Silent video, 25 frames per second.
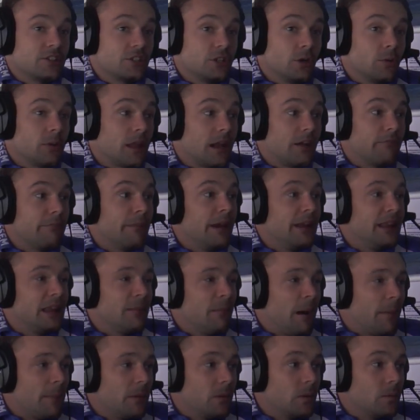to know that I've made
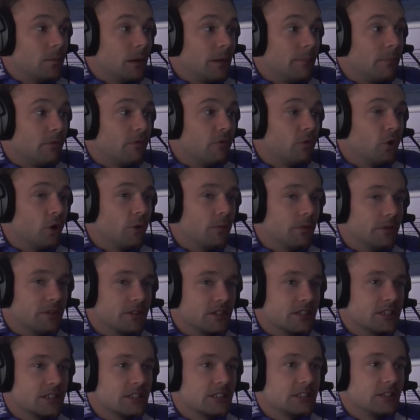them happy with my performance
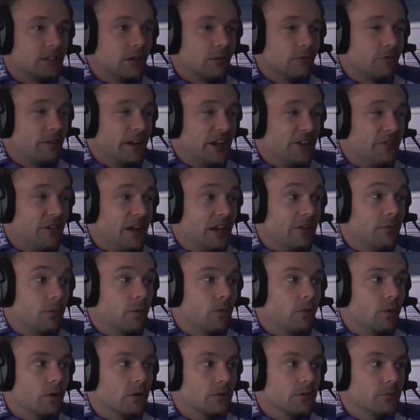is, you know, very, very
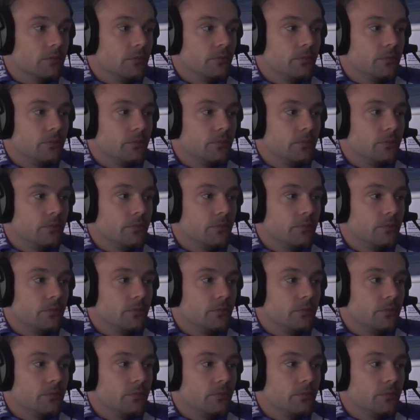rewarding.